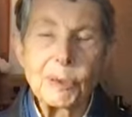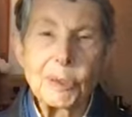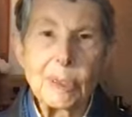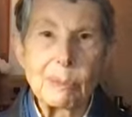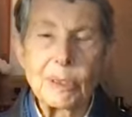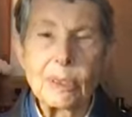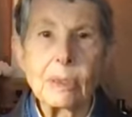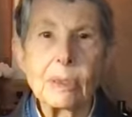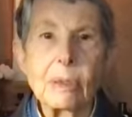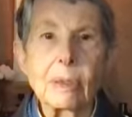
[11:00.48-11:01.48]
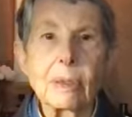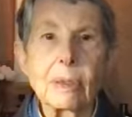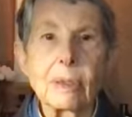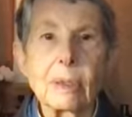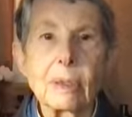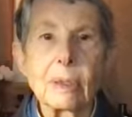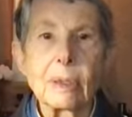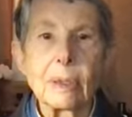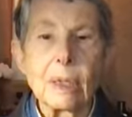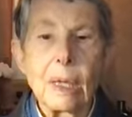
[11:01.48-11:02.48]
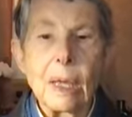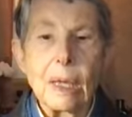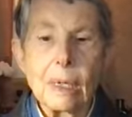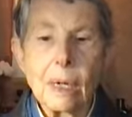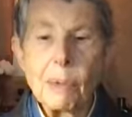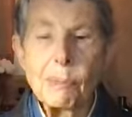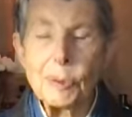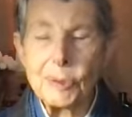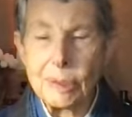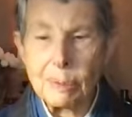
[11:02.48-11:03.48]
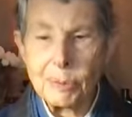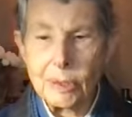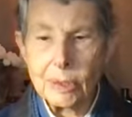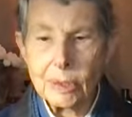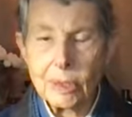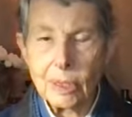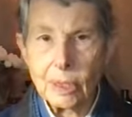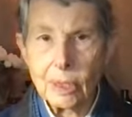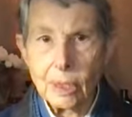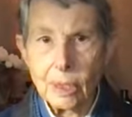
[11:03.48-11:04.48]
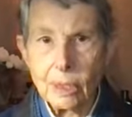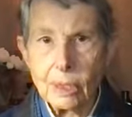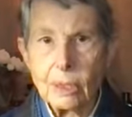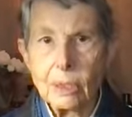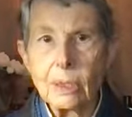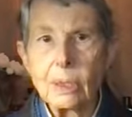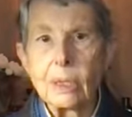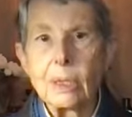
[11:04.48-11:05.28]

perceptions, and our perceptions are all